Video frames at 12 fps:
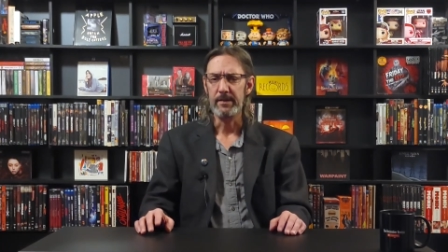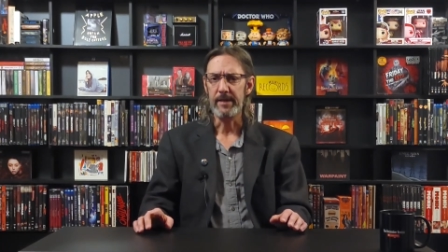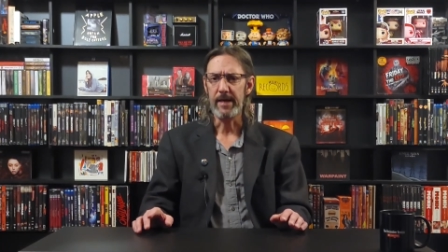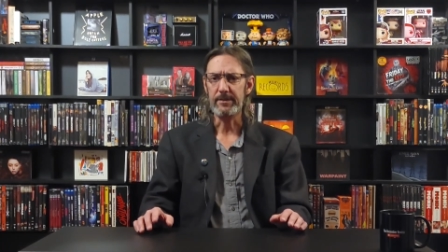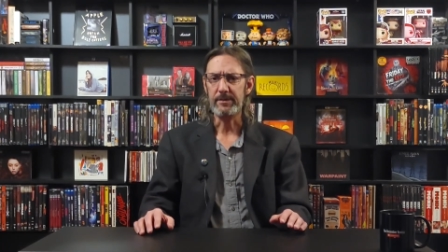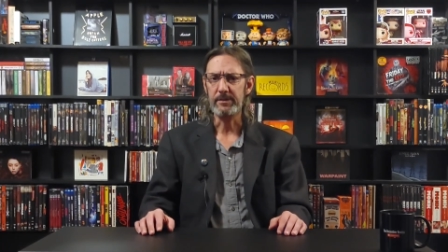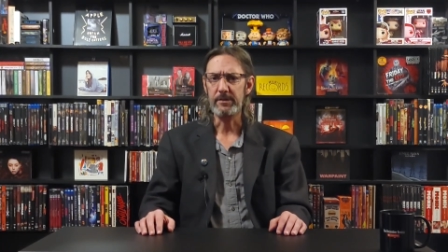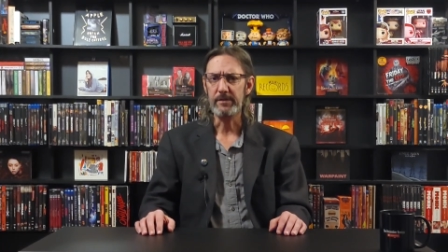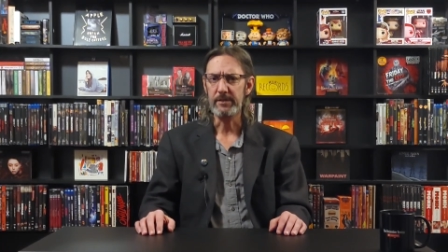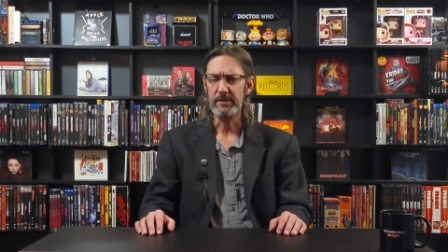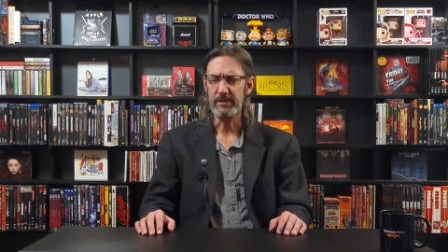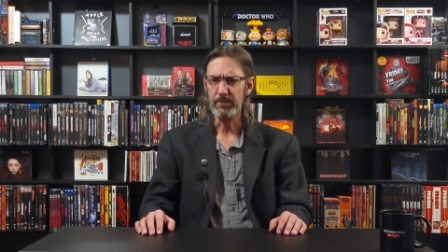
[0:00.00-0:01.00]
That
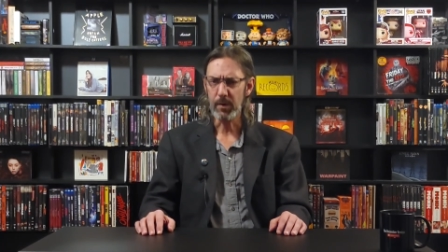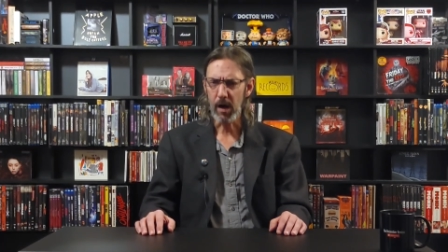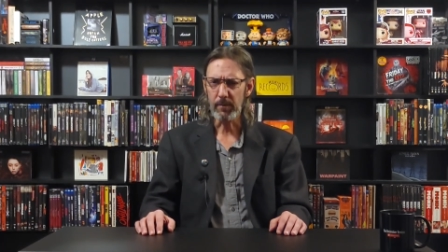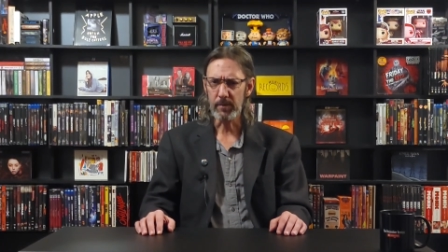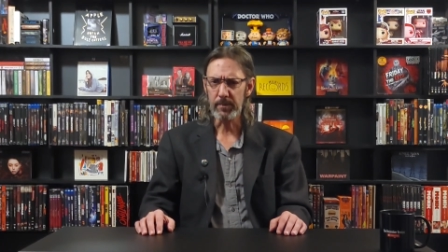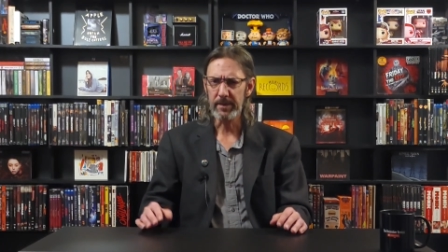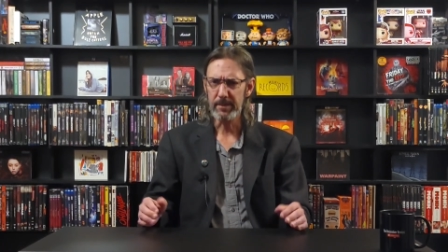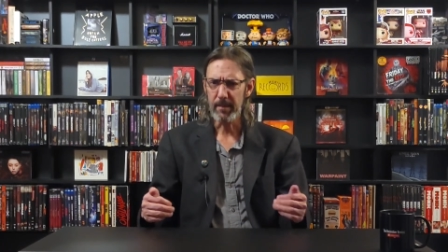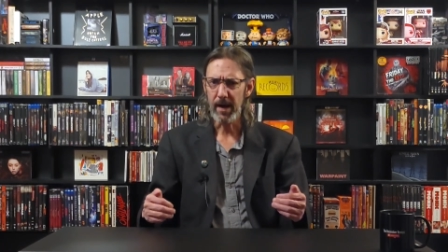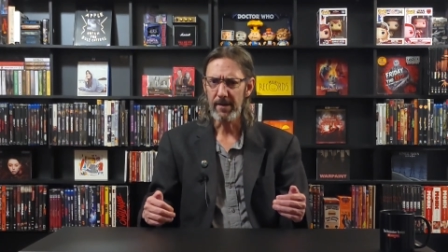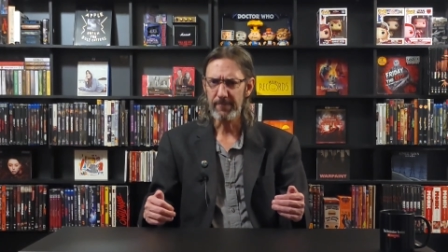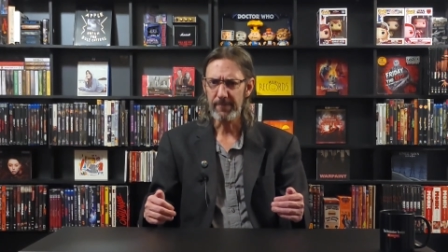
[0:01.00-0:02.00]
series is probably
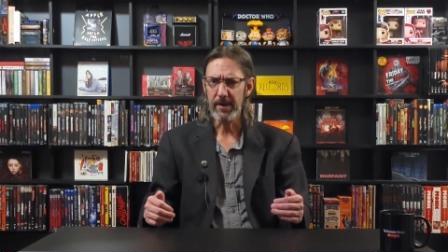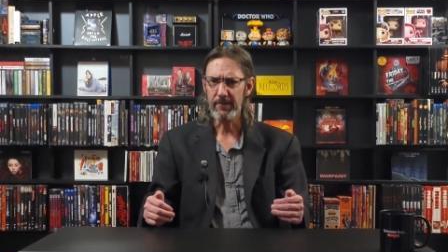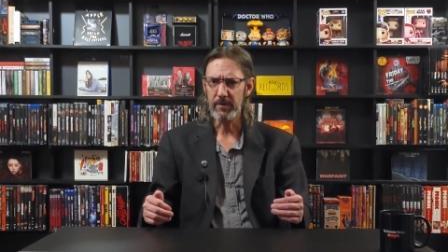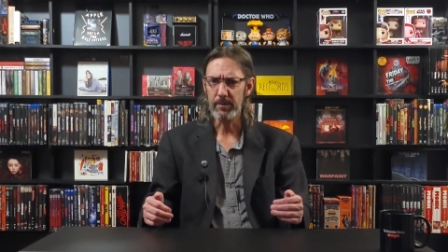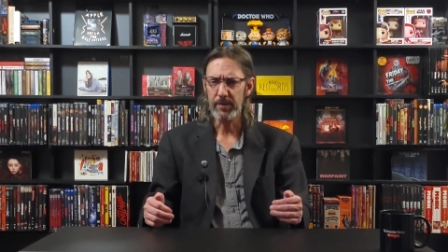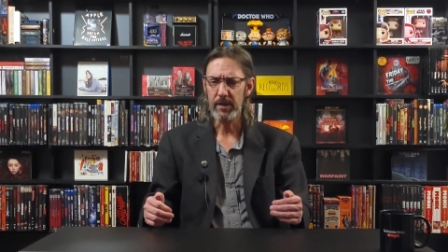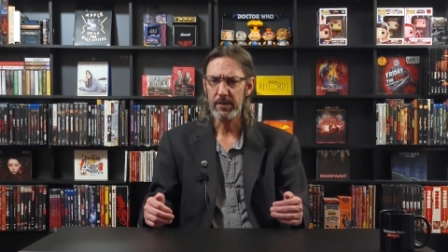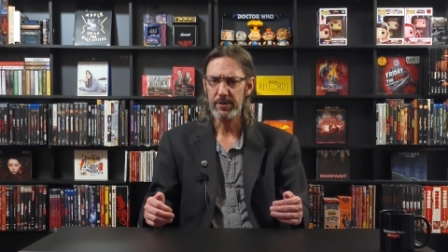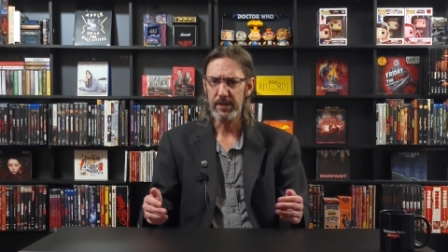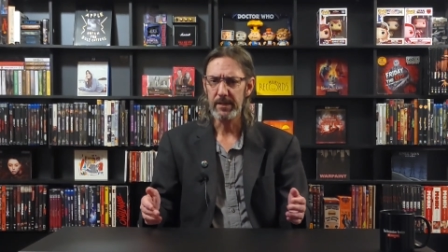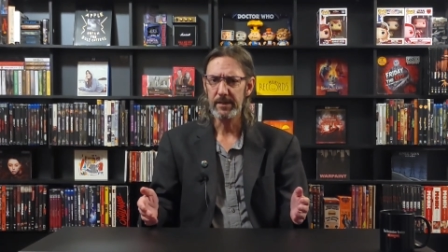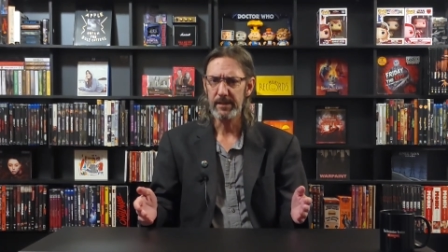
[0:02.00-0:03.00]
my favorite
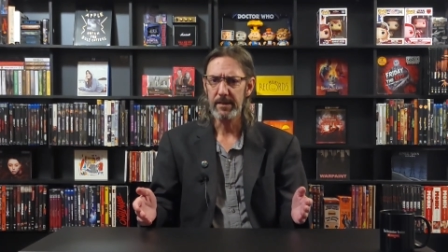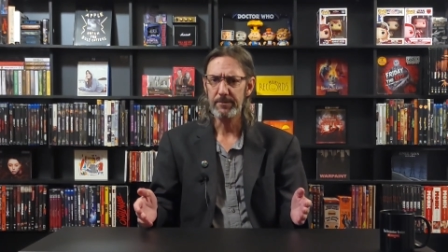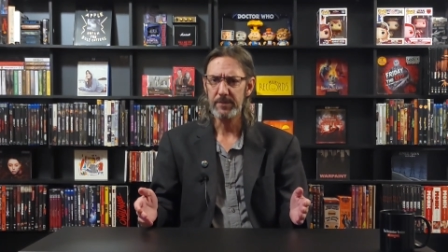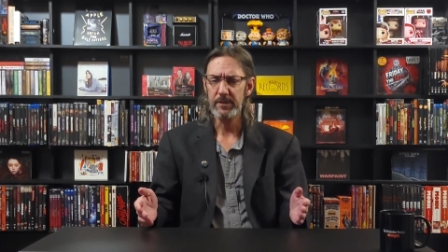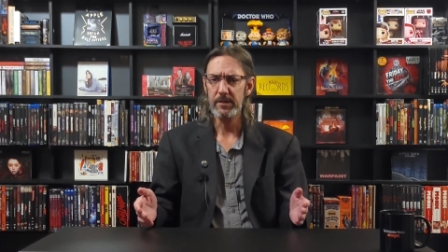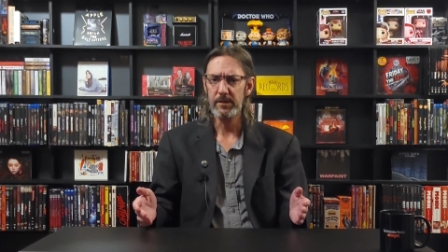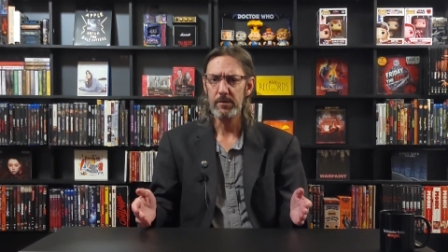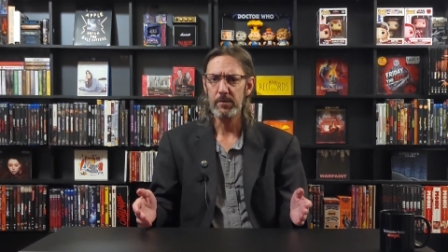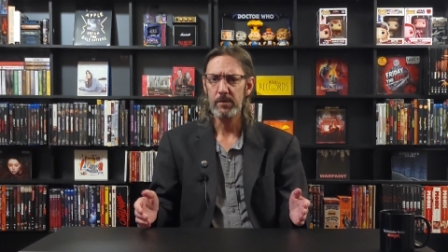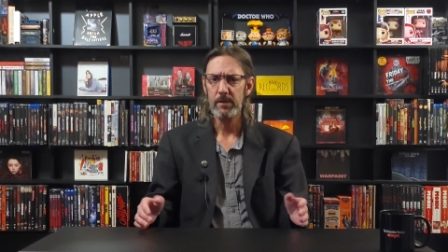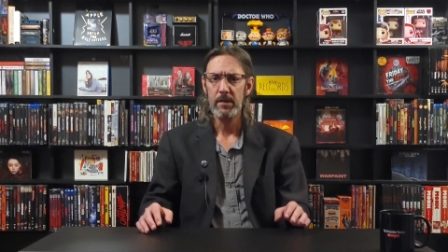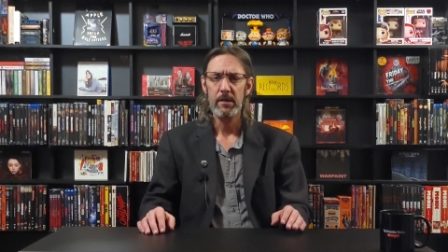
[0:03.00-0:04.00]
production in the MCU,